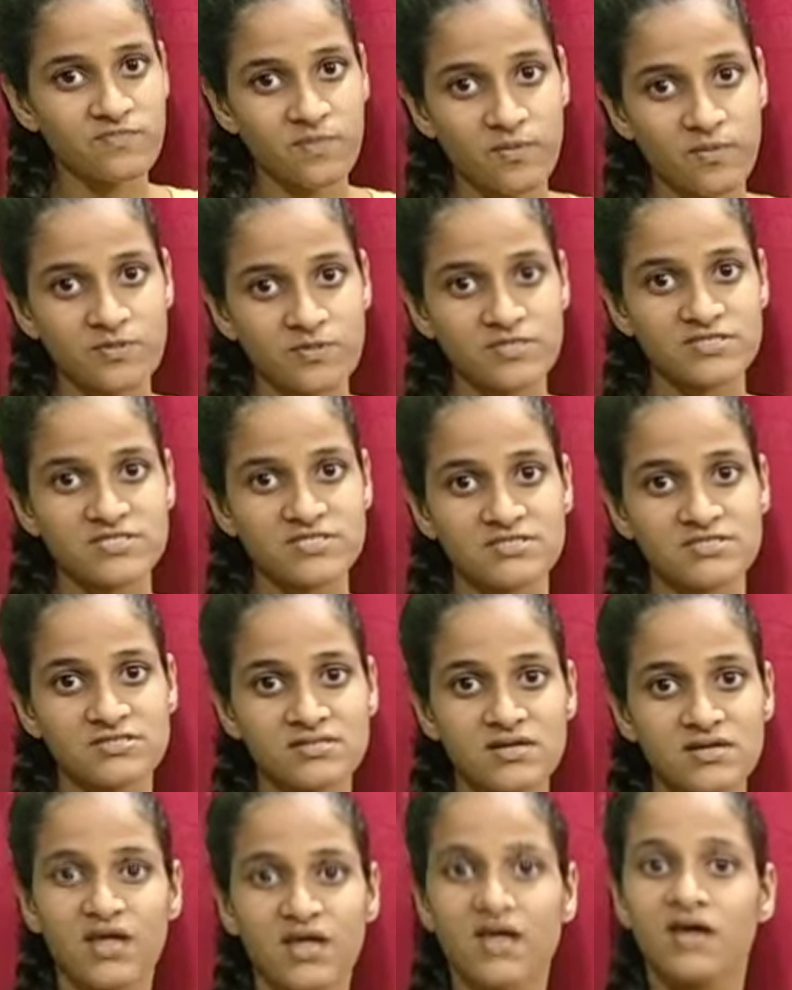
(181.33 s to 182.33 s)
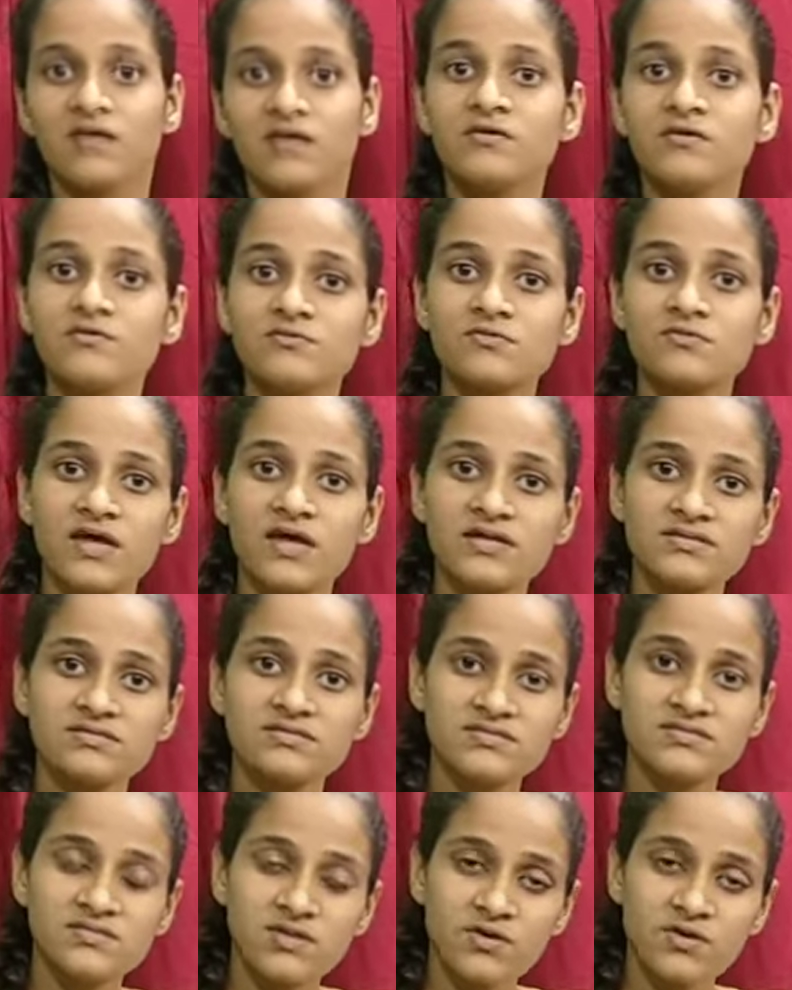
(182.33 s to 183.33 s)
population, you can
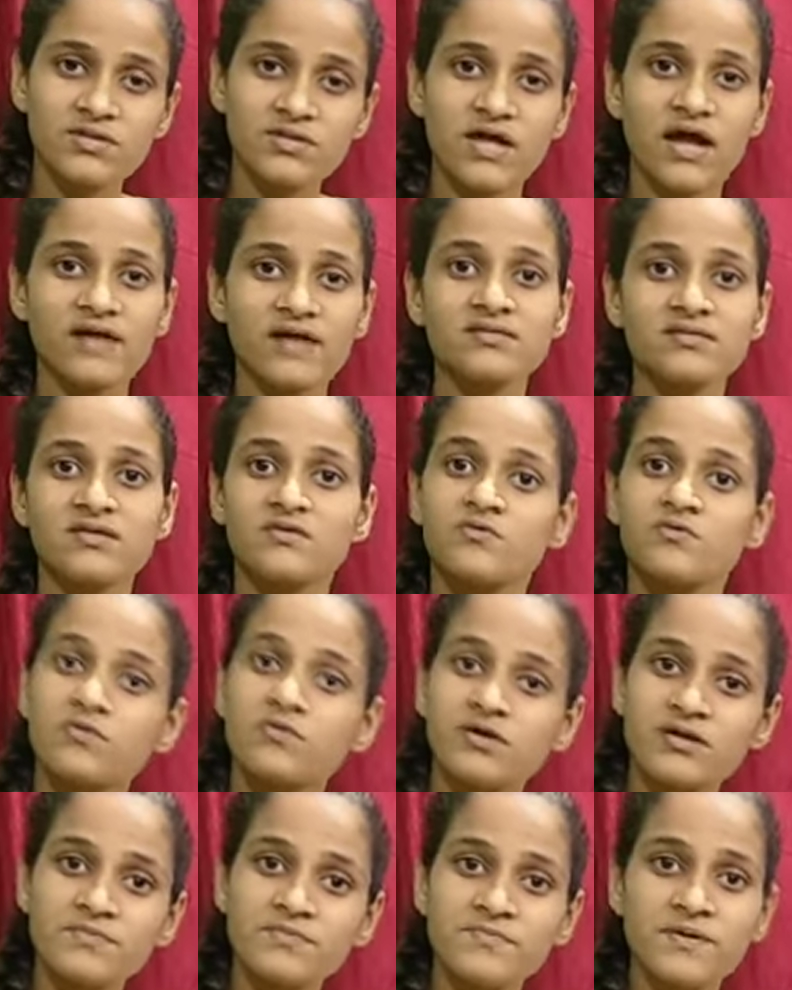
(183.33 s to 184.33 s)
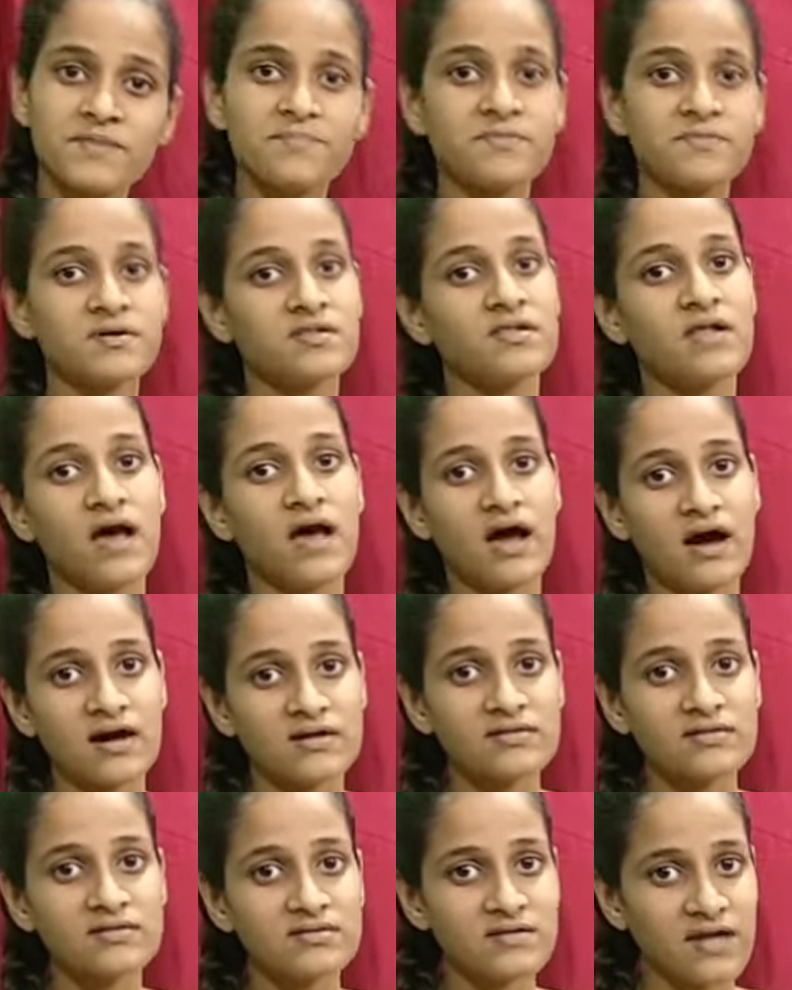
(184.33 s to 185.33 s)
know that the rural people
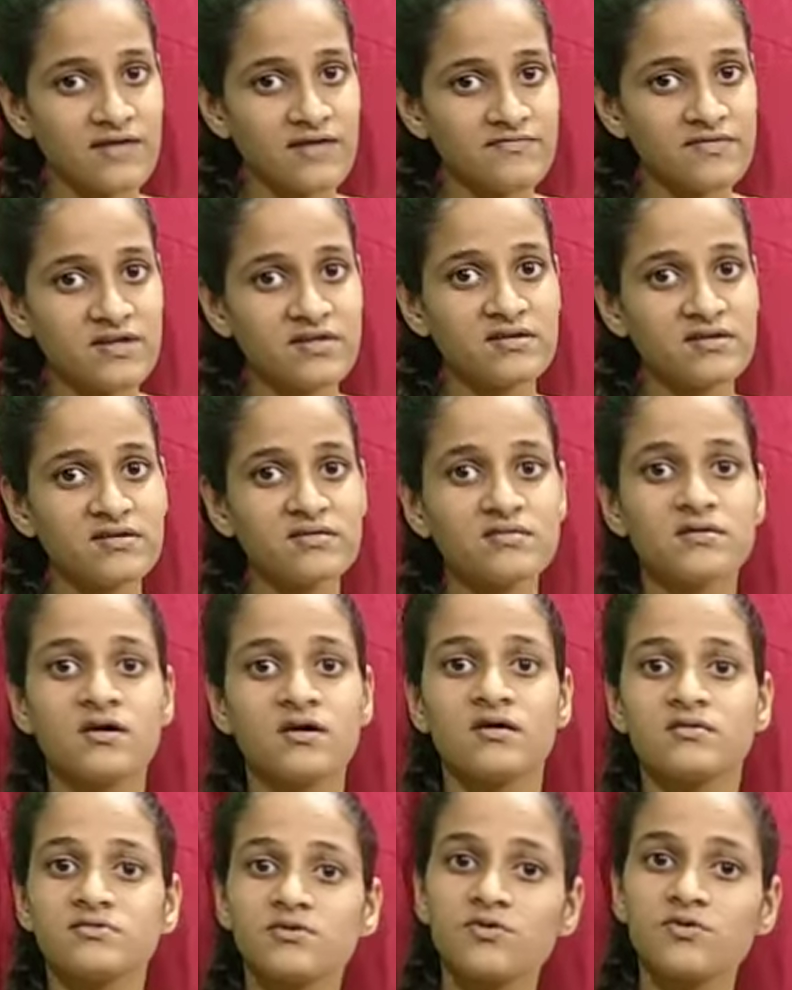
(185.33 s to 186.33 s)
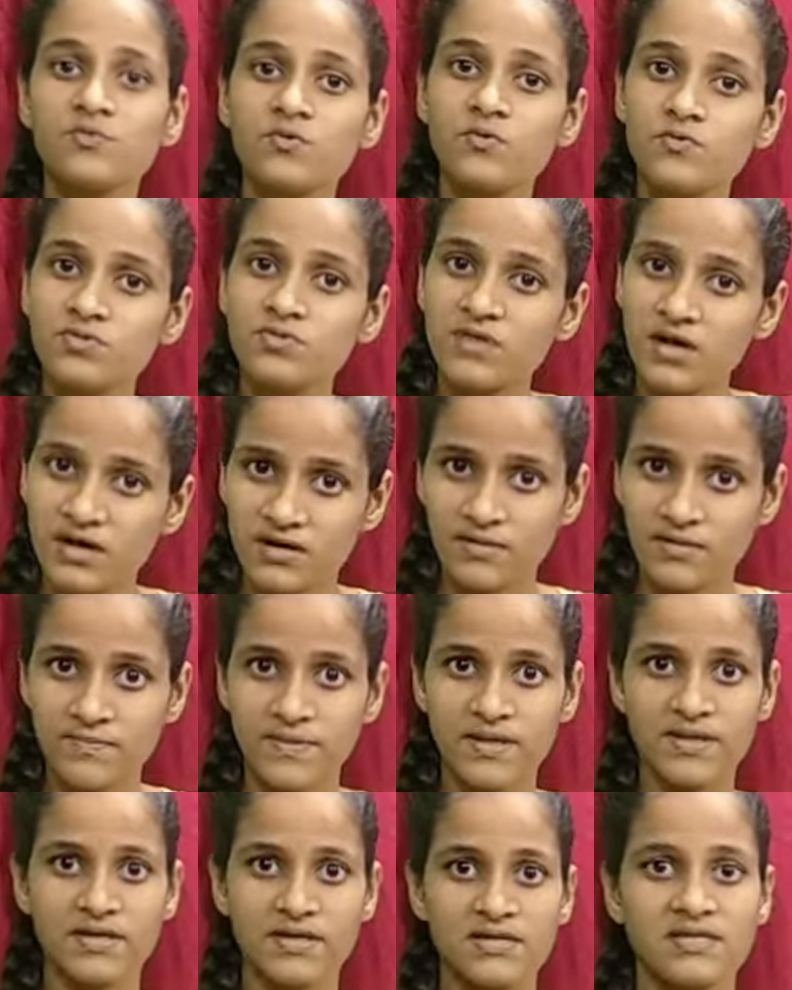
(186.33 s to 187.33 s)
are traveling to the
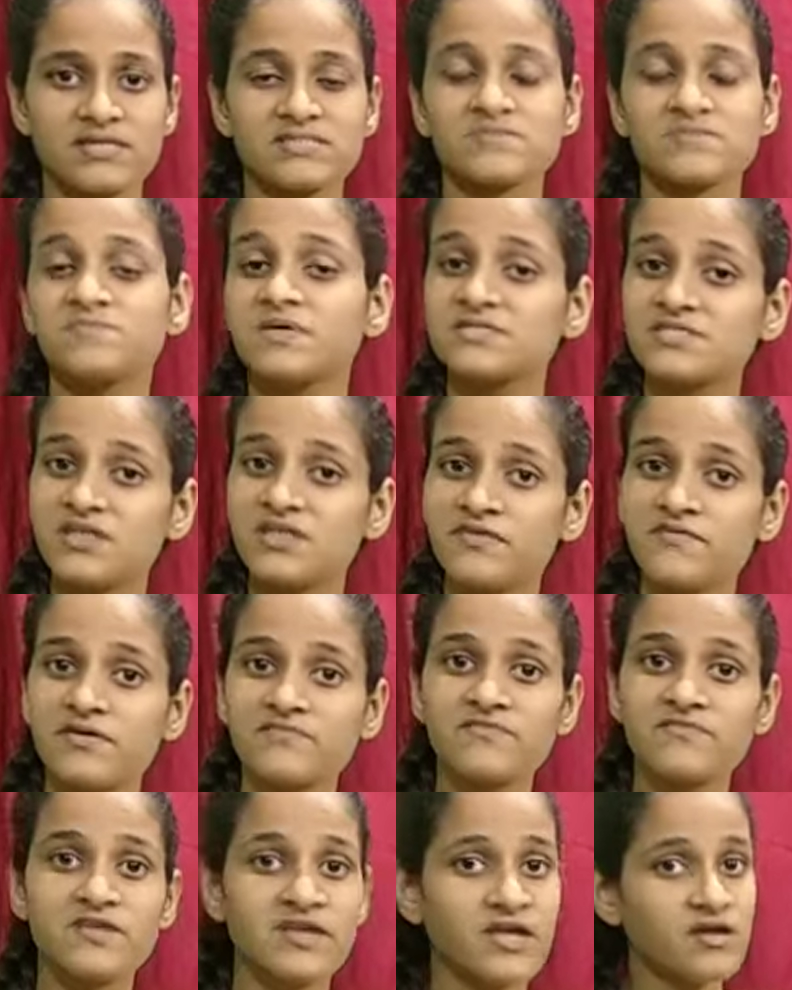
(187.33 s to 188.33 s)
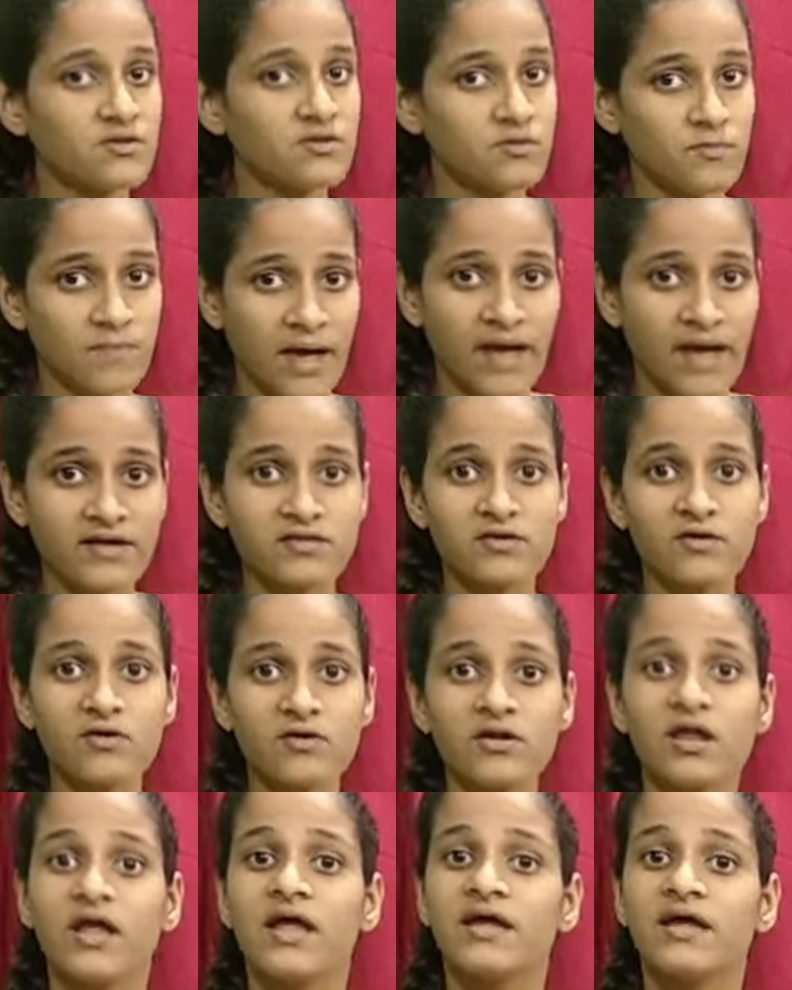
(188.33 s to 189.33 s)
urban area, especially when we take to Bangalore.